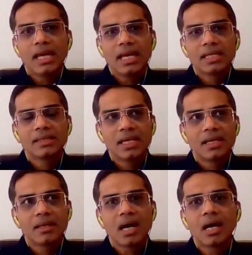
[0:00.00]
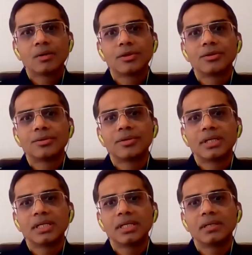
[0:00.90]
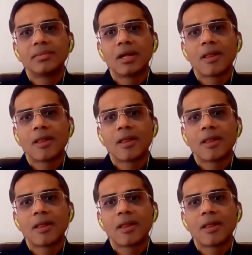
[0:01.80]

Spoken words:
and then how do you really